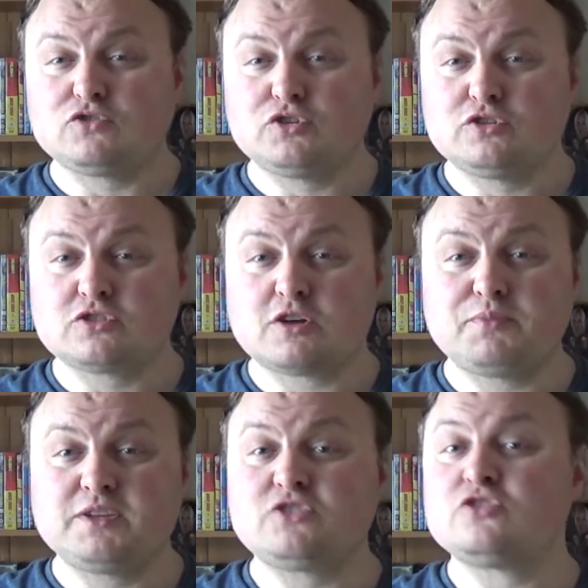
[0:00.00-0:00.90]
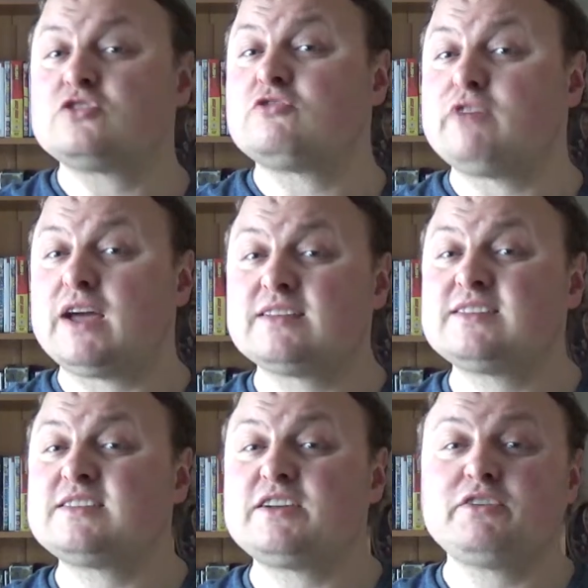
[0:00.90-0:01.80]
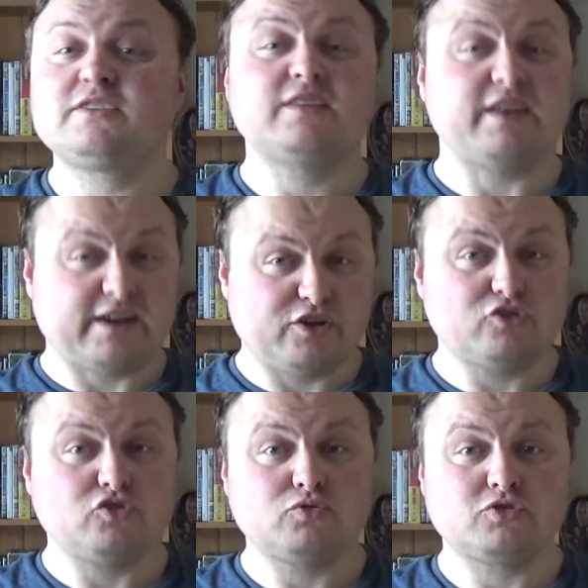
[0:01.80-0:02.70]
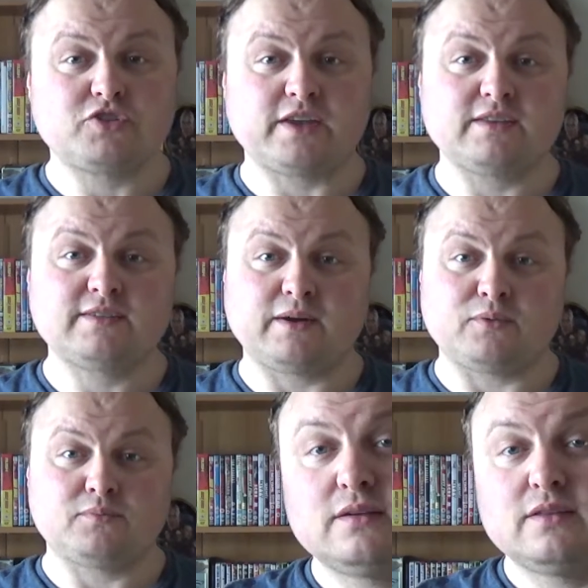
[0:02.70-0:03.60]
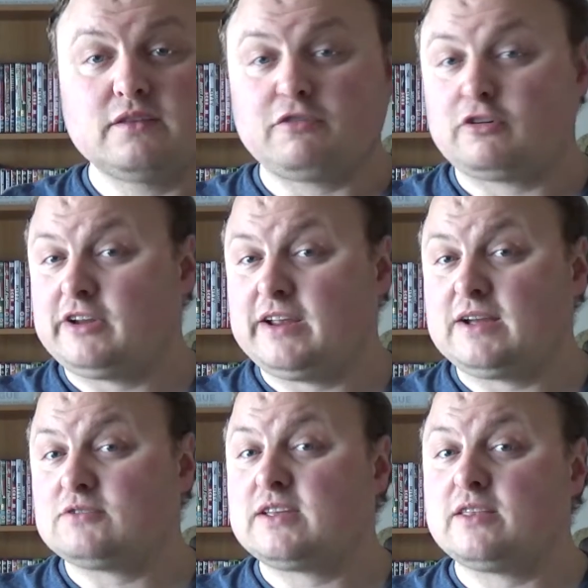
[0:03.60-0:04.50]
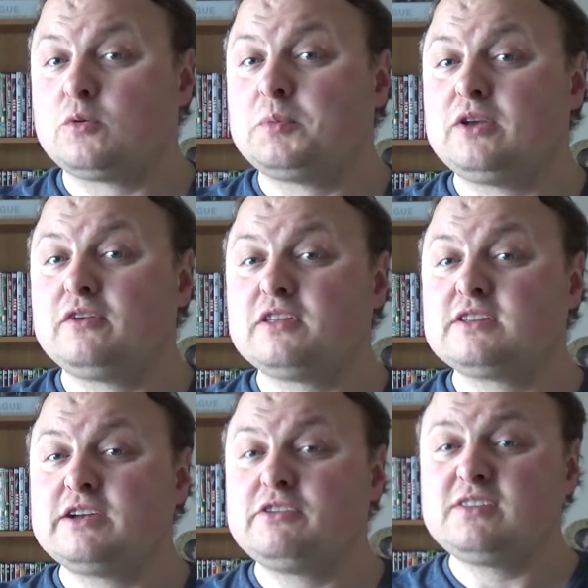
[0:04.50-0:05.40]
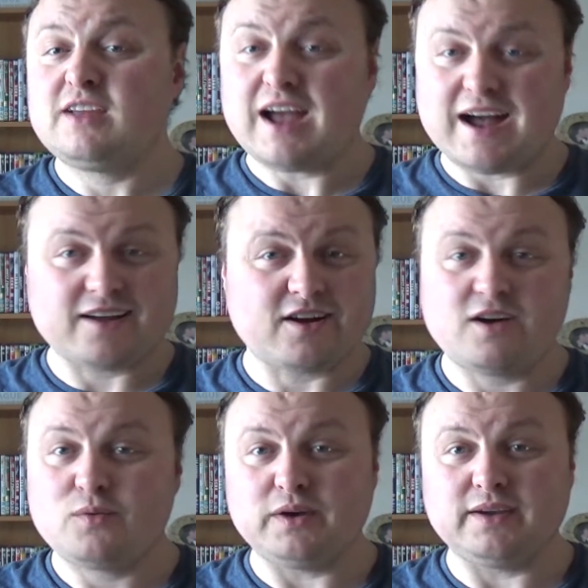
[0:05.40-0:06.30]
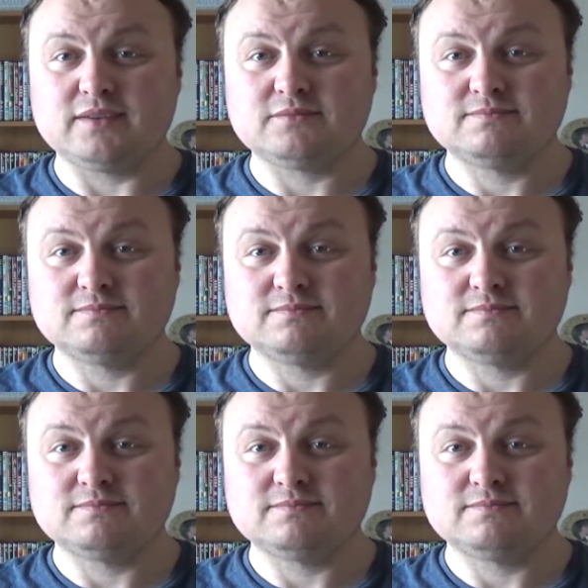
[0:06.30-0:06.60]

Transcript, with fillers: shows, competitions and reality series, then I urge you to check this out. They've already announced that there will be another series. I can't wait.